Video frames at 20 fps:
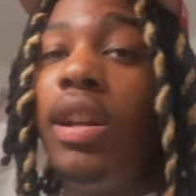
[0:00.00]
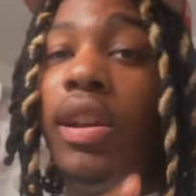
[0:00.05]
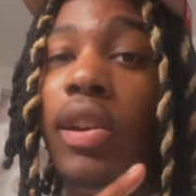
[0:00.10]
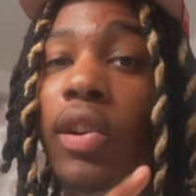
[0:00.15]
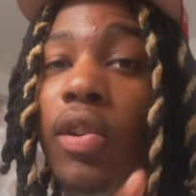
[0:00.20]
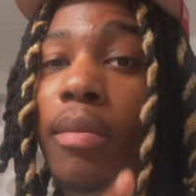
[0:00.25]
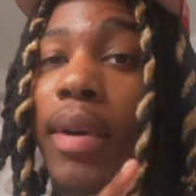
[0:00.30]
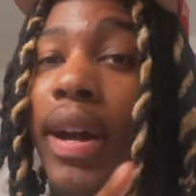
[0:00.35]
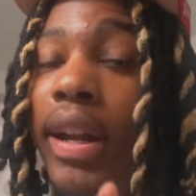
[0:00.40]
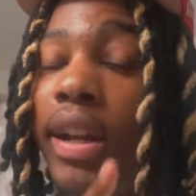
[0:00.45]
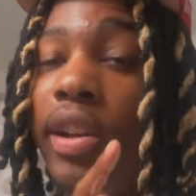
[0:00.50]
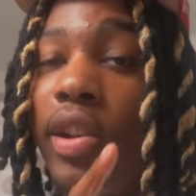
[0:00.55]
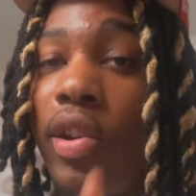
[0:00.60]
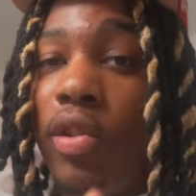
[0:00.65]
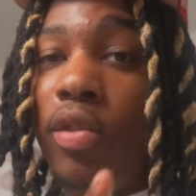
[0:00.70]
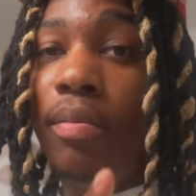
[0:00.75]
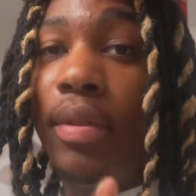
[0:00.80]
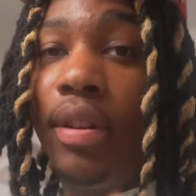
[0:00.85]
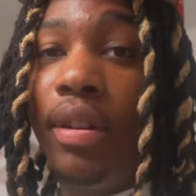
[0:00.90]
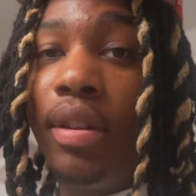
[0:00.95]
Nobody
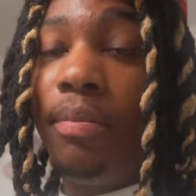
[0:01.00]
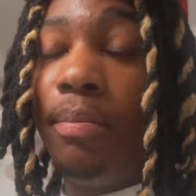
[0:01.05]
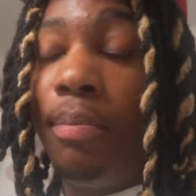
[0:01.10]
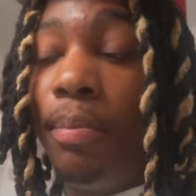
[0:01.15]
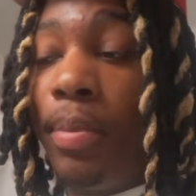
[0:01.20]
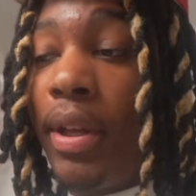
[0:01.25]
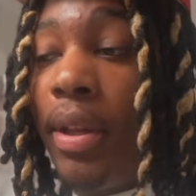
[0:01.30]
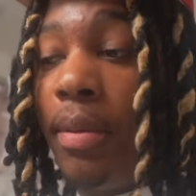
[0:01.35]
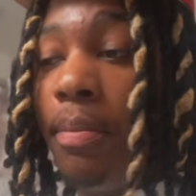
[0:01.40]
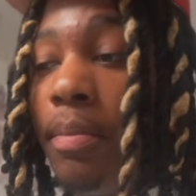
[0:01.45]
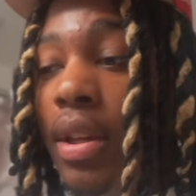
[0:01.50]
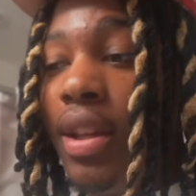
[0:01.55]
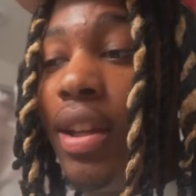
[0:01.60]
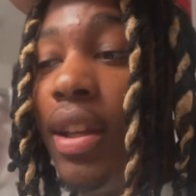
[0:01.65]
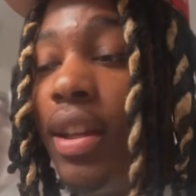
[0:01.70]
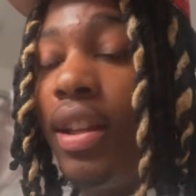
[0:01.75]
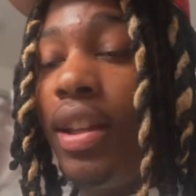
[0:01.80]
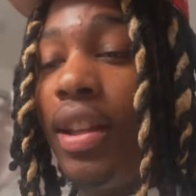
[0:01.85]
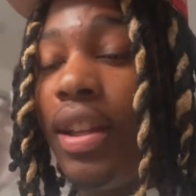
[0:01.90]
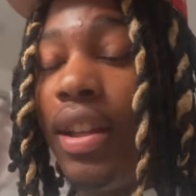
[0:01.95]
know, bro, but me
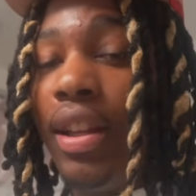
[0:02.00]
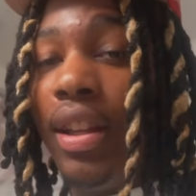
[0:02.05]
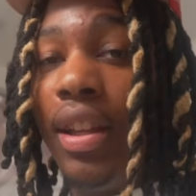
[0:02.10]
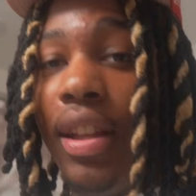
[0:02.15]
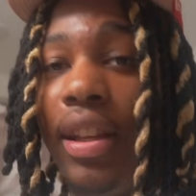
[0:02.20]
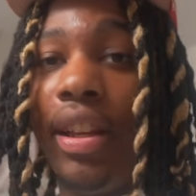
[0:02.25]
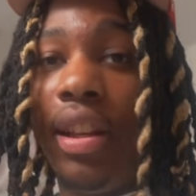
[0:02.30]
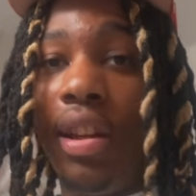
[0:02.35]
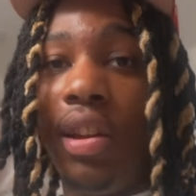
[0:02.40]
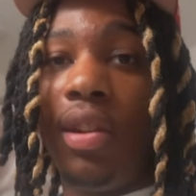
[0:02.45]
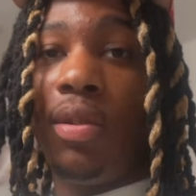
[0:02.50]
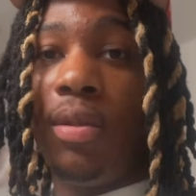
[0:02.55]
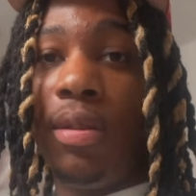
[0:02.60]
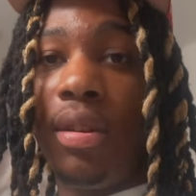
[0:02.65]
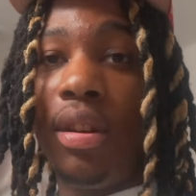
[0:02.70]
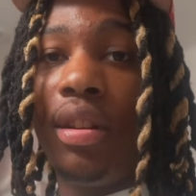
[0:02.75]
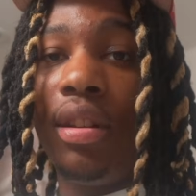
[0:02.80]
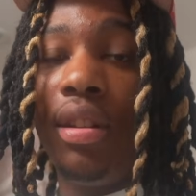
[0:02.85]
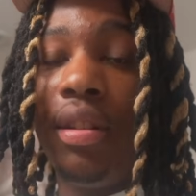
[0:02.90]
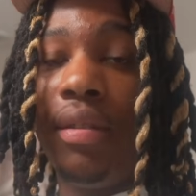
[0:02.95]
and
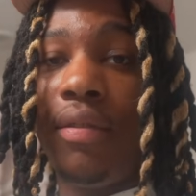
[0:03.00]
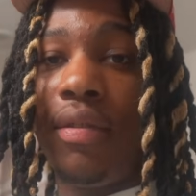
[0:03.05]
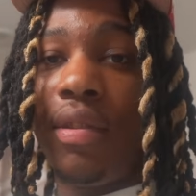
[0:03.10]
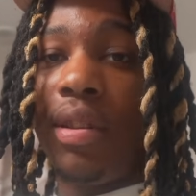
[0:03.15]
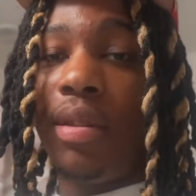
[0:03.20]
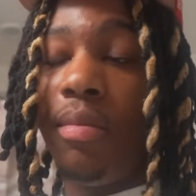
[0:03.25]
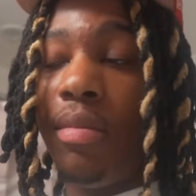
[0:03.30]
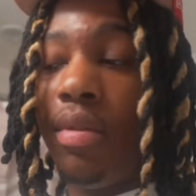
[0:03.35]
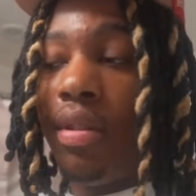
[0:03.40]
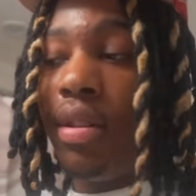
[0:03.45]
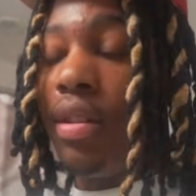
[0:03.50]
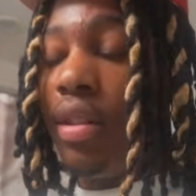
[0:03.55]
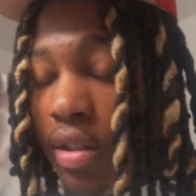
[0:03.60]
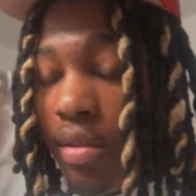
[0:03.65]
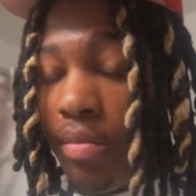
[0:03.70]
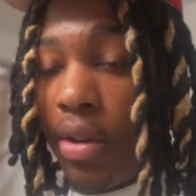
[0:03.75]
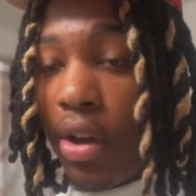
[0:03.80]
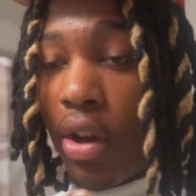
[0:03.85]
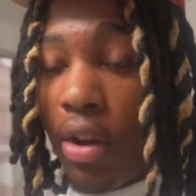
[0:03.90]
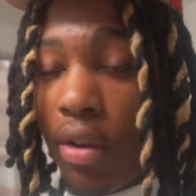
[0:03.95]
Lauren. You feel me?
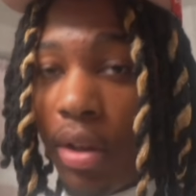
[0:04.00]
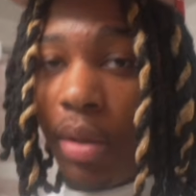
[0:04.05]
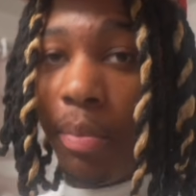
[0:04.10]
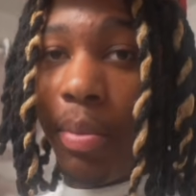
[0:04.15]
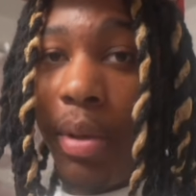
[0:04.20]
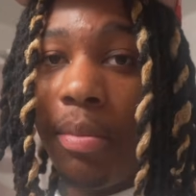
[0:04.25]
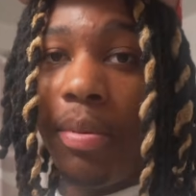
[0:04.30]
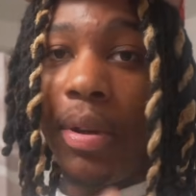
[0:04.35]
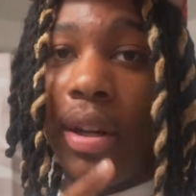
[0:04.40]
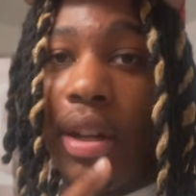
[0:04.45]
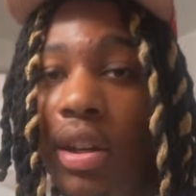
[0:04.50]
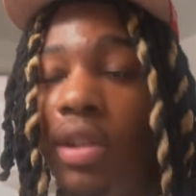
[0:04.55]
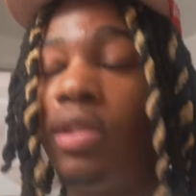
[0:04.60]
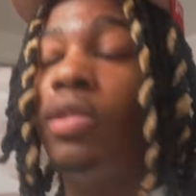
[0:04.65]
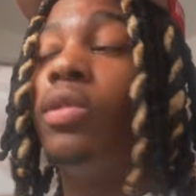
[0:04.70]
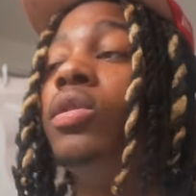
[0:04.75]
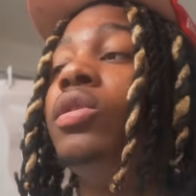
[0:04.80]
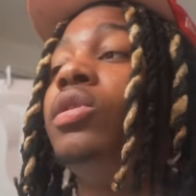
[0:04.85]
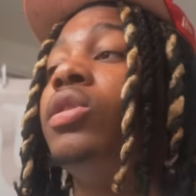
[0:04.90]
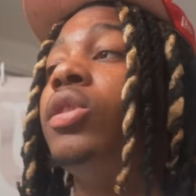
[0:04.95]
I'm the only people that
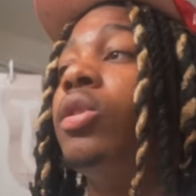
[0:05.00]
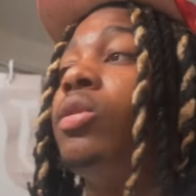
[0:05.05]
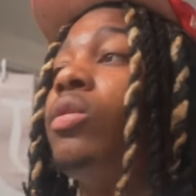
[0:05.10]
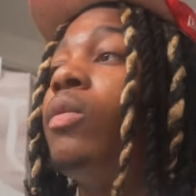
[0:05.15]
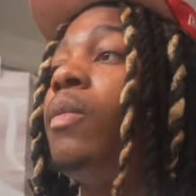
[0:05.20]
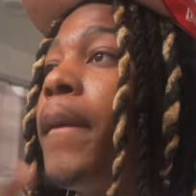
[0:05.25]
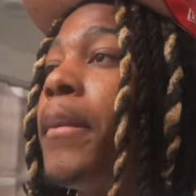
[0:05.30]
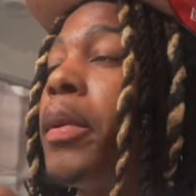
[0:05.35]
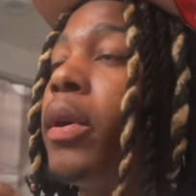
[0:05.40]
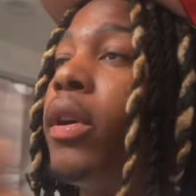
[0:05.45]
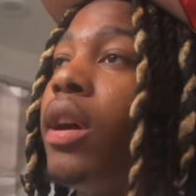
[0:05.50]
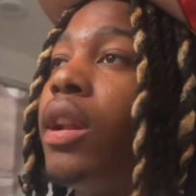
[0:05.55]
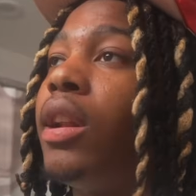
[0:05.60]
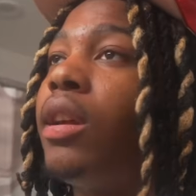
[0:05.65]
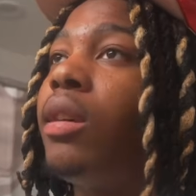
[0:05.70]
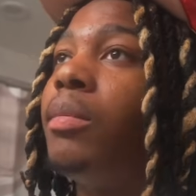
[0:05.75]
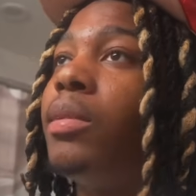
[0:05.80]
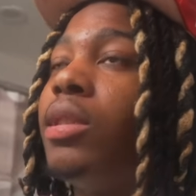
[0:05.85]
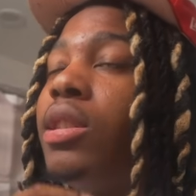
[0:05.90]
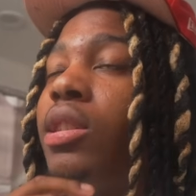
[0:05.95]
know. So I'm gonna go out there,
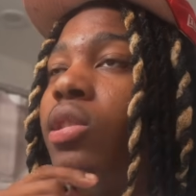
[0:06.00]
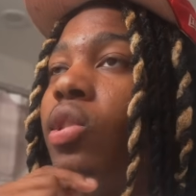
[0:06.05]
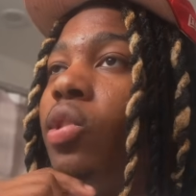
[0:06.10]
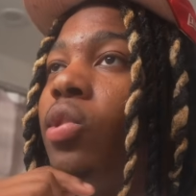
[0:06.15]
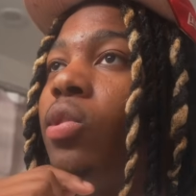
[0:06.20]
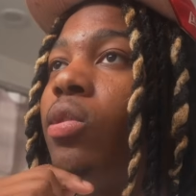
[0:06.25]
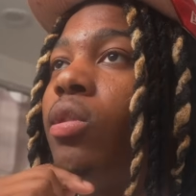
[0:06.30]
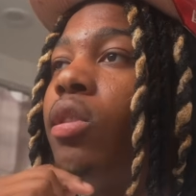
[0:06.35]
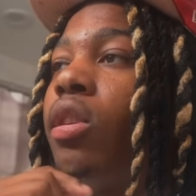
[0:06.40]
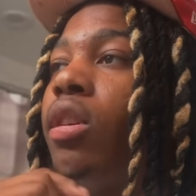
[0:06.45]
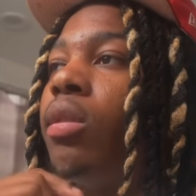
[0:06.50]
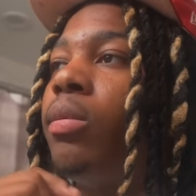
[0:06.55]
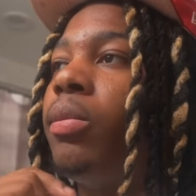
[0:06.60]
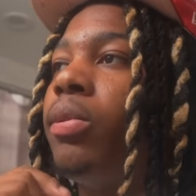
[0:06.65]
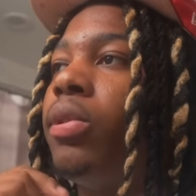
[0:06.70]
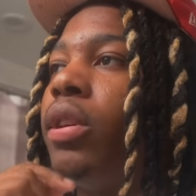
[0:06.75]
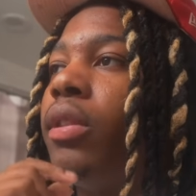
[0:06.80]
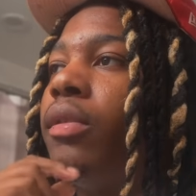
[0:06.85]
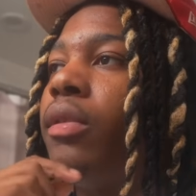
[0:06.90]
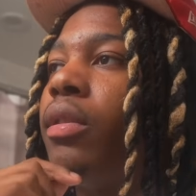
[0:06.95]
I'm gonna tell Quan or
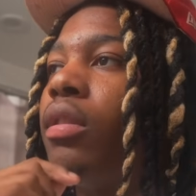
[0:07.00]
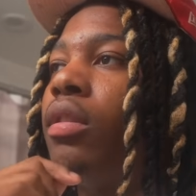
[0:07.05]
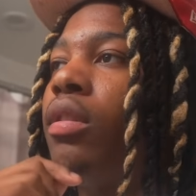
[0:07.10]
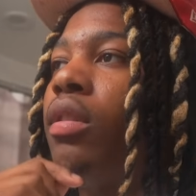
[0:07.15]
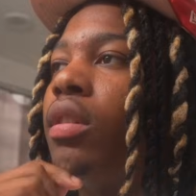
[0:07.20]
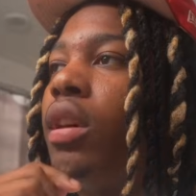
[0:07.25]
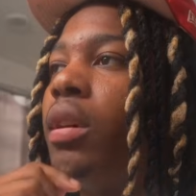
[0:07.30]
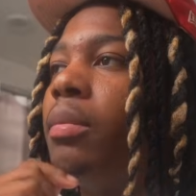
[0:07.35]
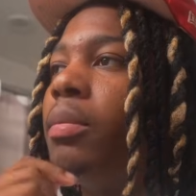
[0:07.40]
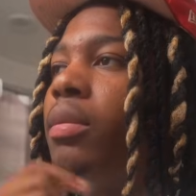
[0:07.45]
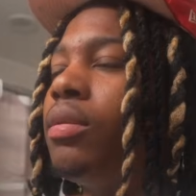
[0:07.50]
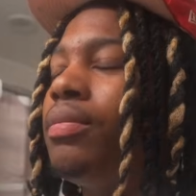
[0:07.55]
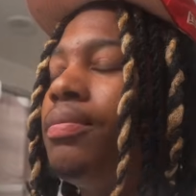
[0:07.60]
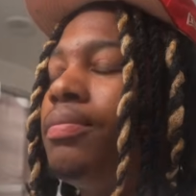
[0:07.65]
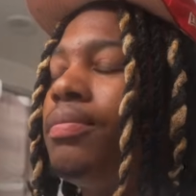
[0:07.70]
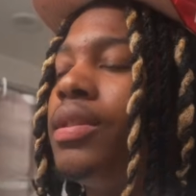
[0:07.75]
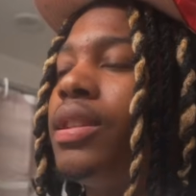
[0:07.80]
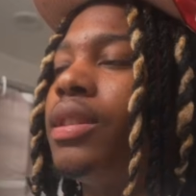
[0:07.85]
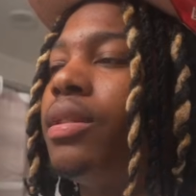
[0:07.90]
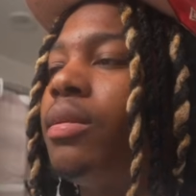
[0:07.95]
whatever. I'm gonna
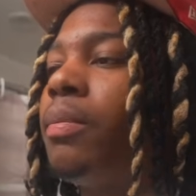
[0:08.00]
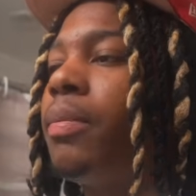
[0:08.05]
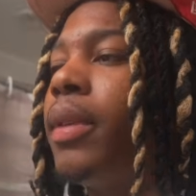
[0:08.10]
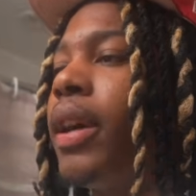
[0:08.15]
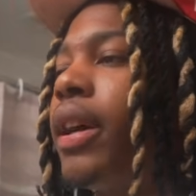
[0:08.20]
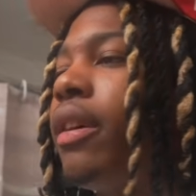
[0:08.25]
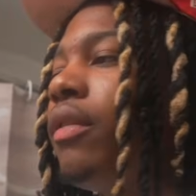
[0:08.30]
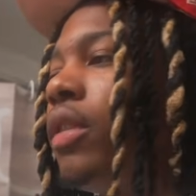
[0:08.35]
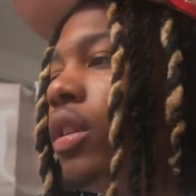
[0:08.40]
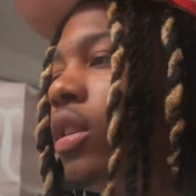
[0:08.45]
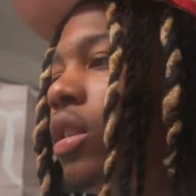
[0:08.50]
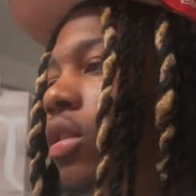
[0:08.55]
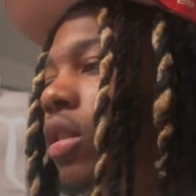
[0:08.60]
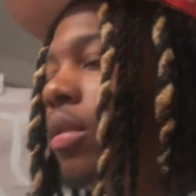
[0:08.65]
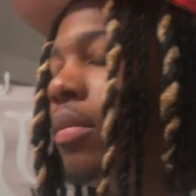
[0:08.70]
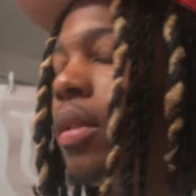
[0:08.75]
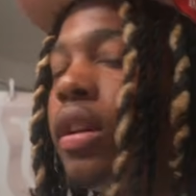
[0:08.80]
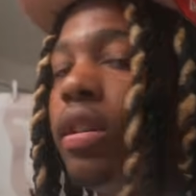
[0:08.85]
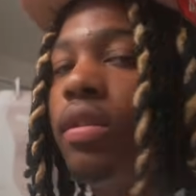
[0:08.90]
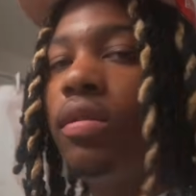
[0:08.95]
tell him privately, though. I'm
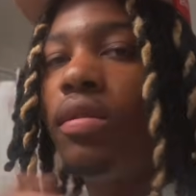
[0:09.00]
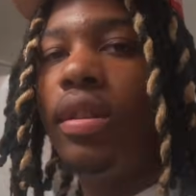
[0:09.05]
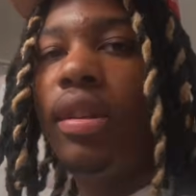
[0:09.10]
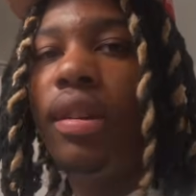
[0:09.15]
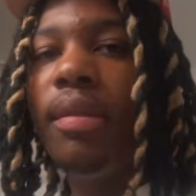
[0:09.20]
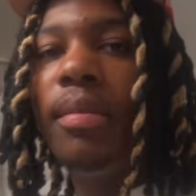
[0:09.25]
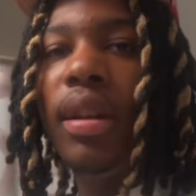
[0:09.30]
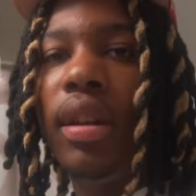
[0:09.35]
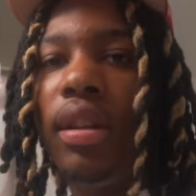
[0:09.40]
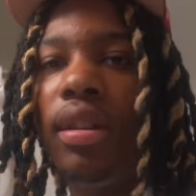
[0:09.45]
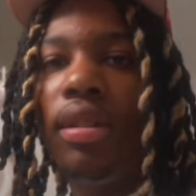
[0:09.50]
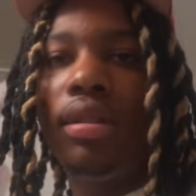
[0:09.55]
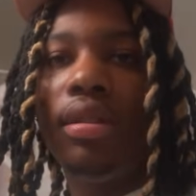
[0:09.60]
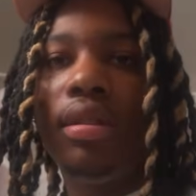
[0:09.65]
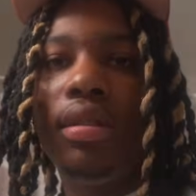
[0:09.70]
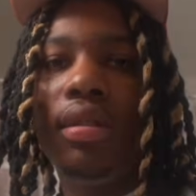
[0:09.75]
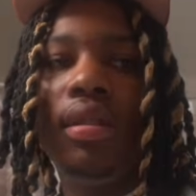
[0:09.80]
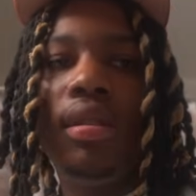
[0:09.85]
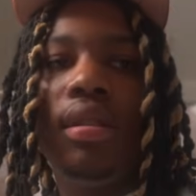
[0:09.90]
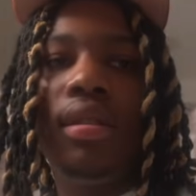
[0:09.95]
not gonna tell everybody else.
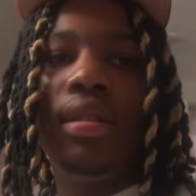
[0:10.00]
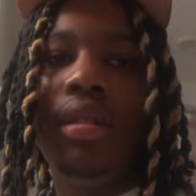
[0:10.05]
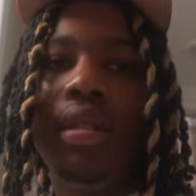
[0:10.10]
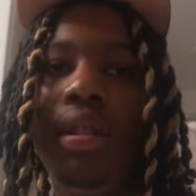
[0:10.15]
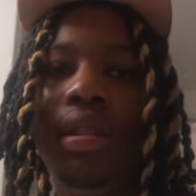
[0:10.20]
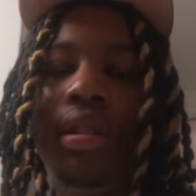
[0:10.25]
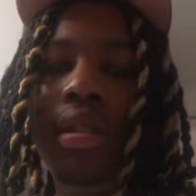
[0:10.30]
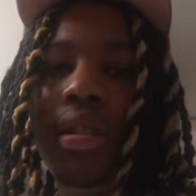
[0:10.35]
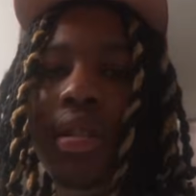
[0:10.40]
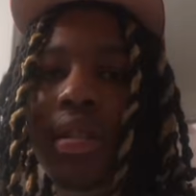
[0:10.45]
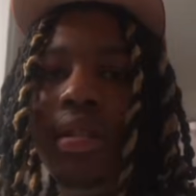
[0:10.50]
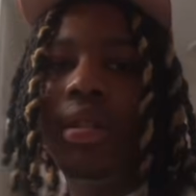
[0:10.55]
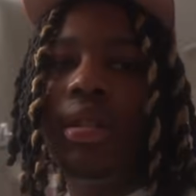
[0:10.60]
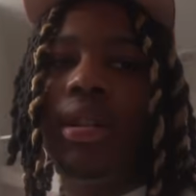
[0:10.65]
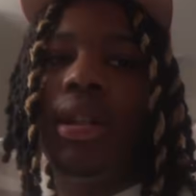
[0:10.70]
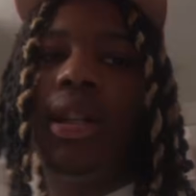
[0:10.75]
Shit